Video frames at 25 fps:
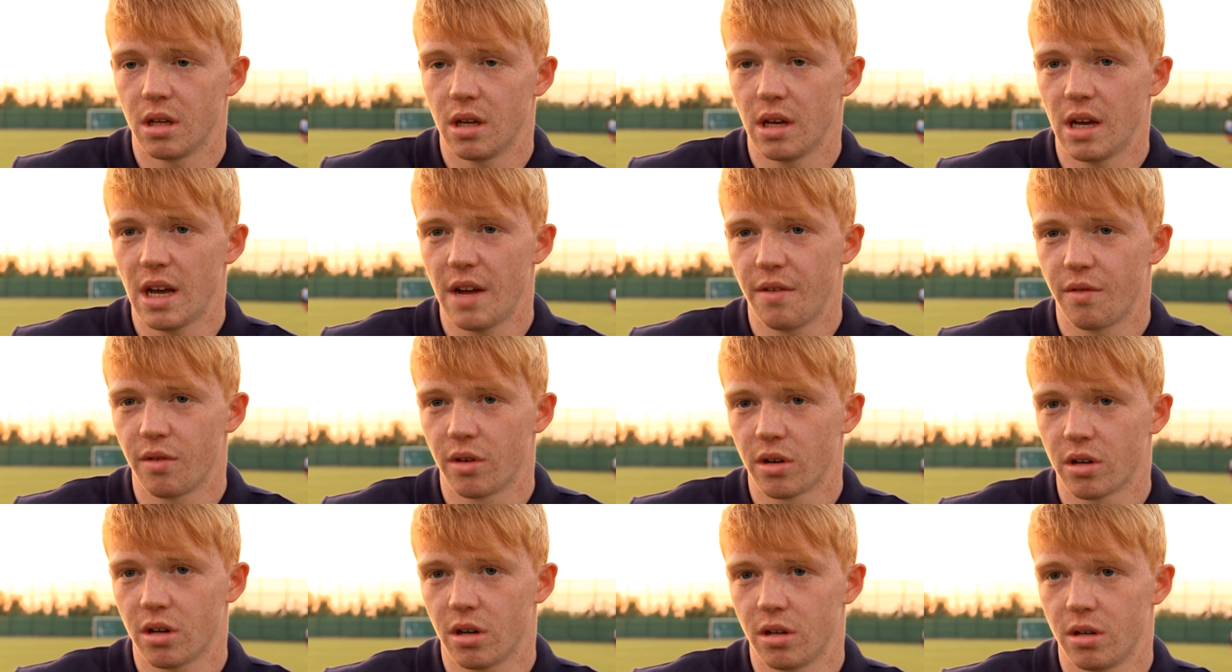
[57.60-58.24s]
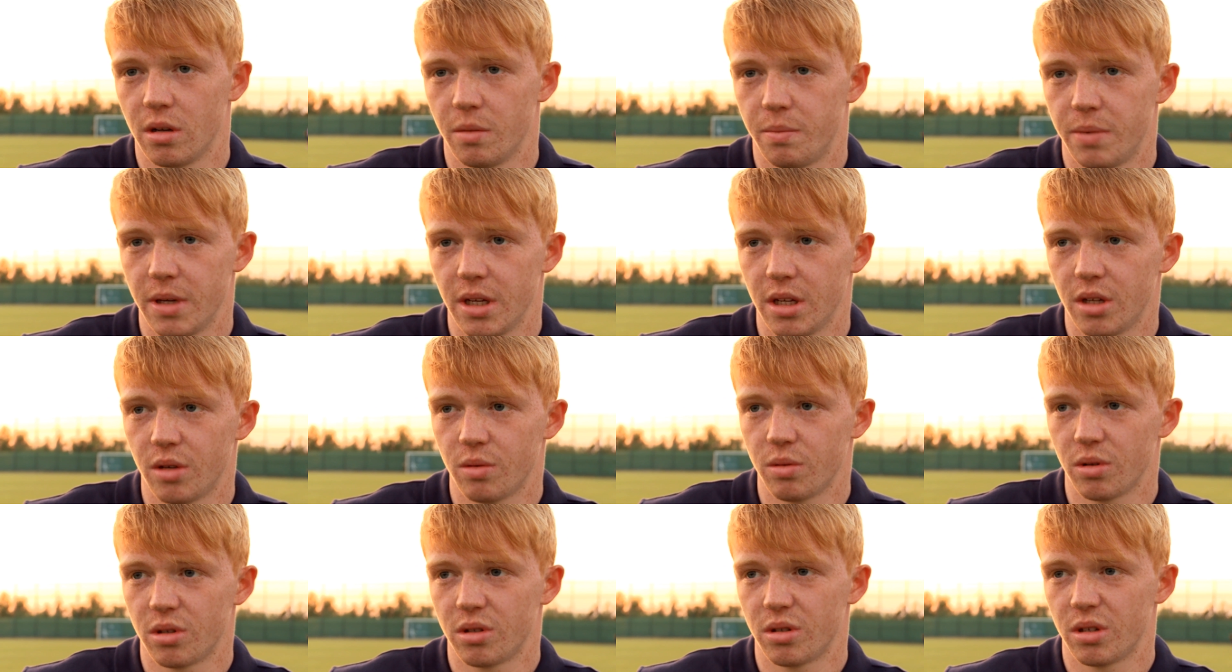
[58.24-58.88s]
Yeah, everyone got on the
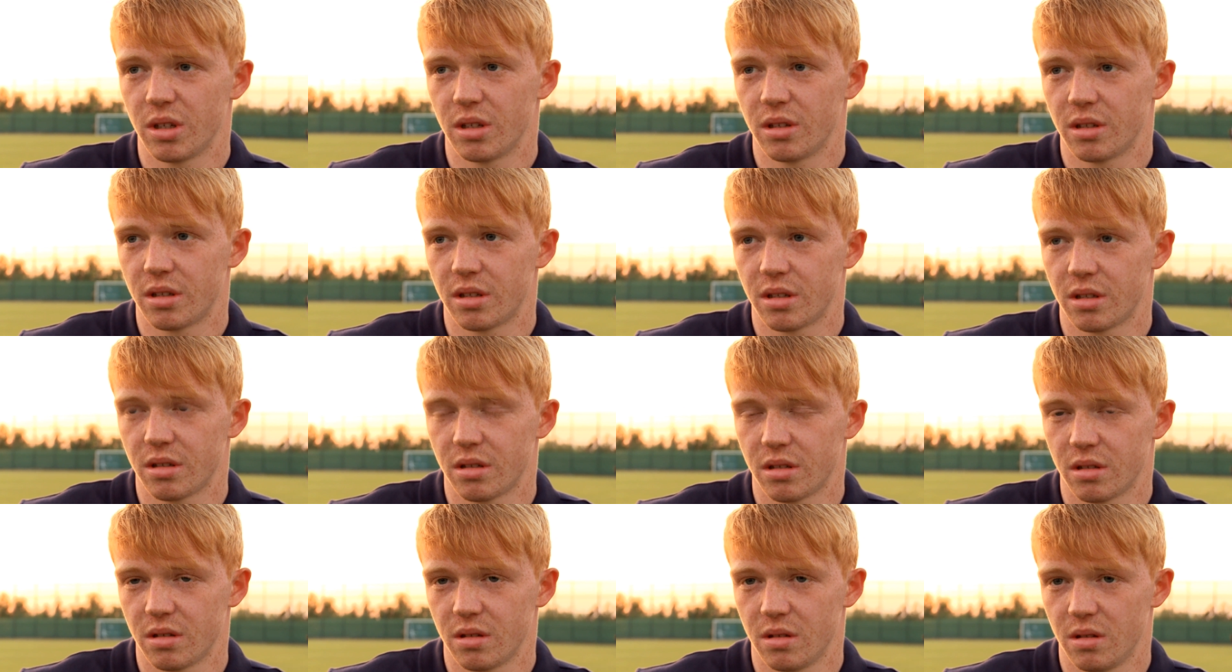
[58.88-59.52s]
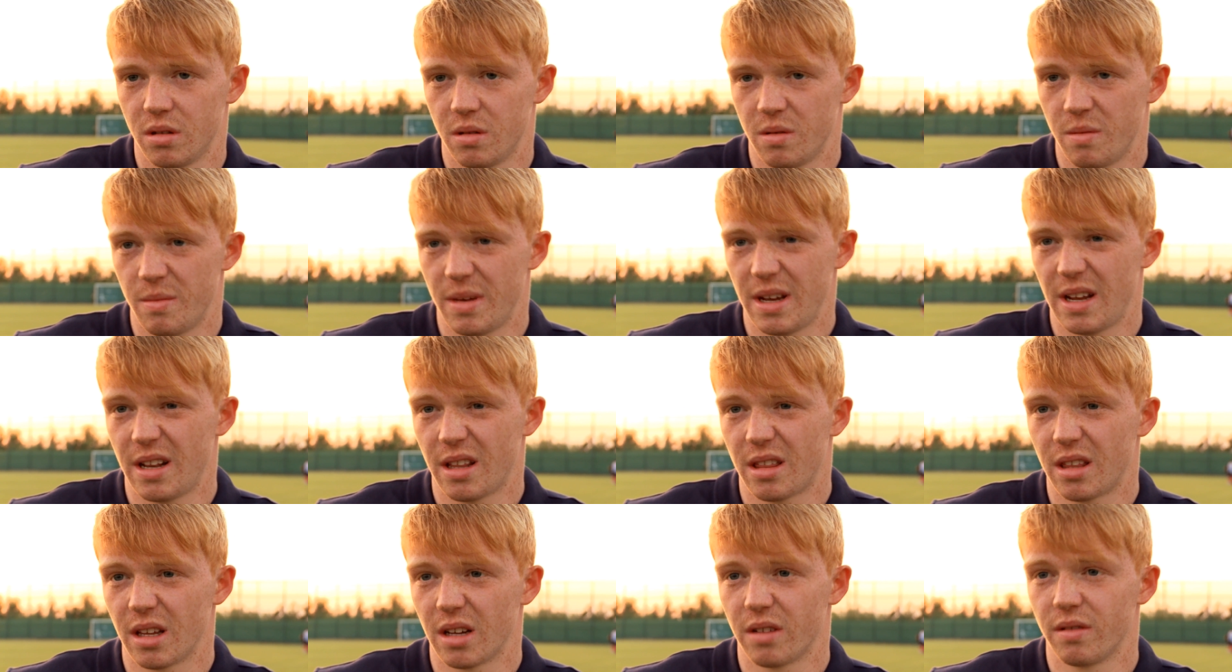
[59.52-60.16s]
pitch, which is the
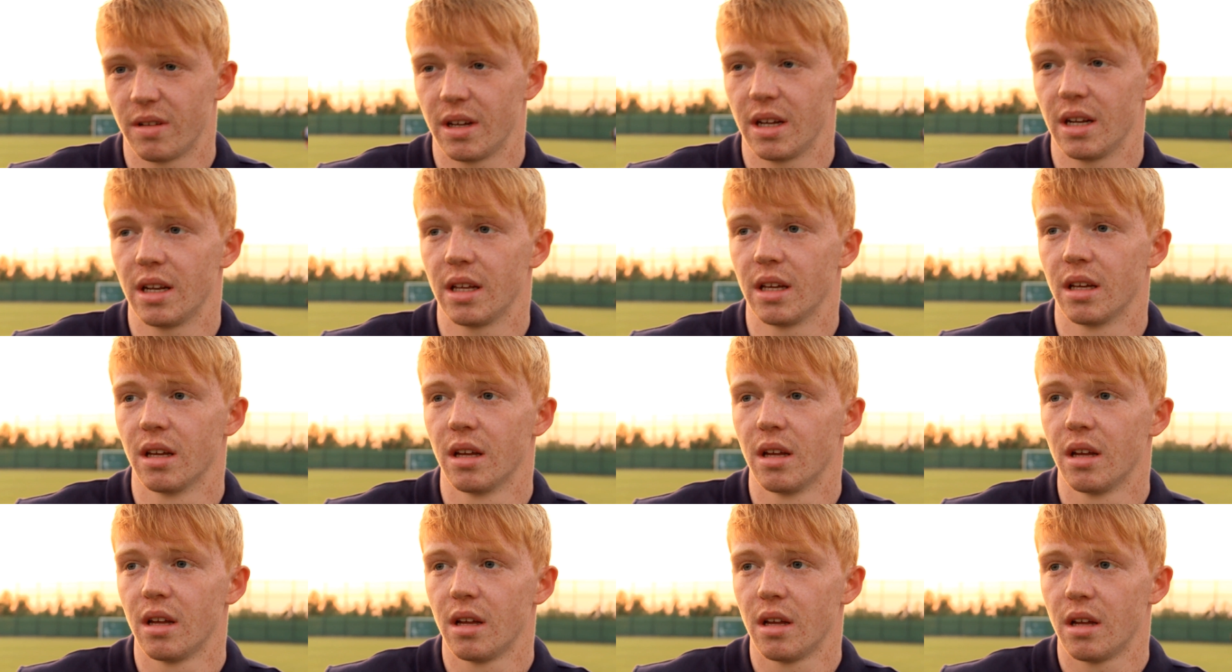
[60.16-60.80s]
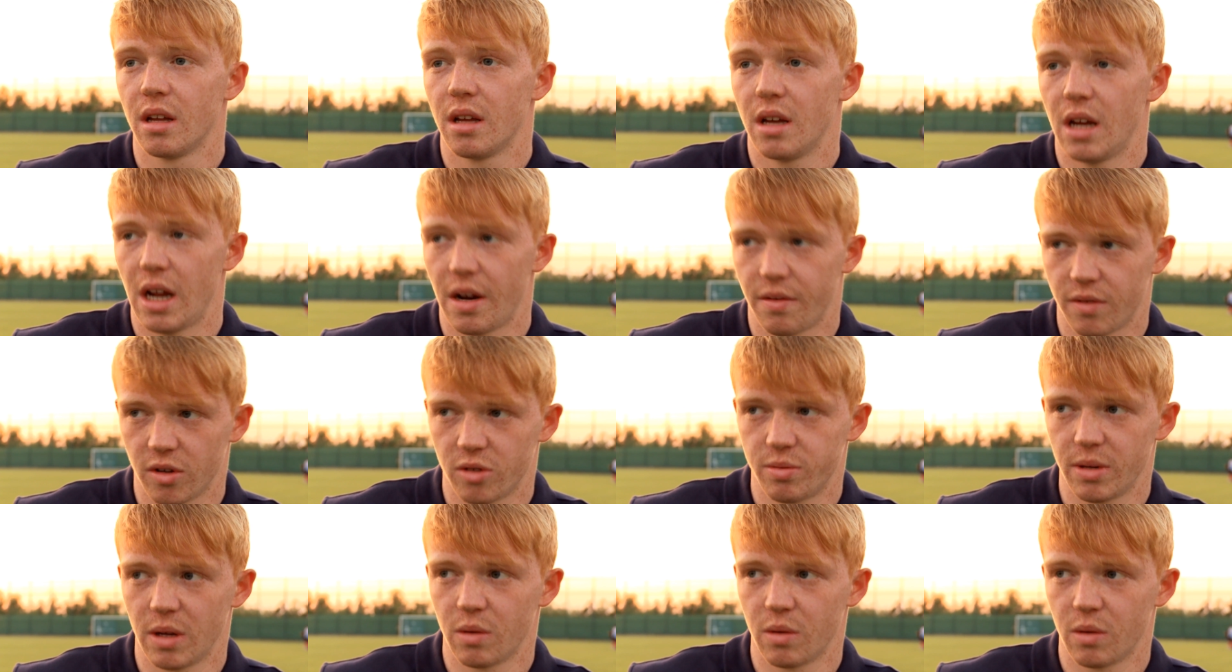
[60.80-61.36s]
main thing really. Everyone's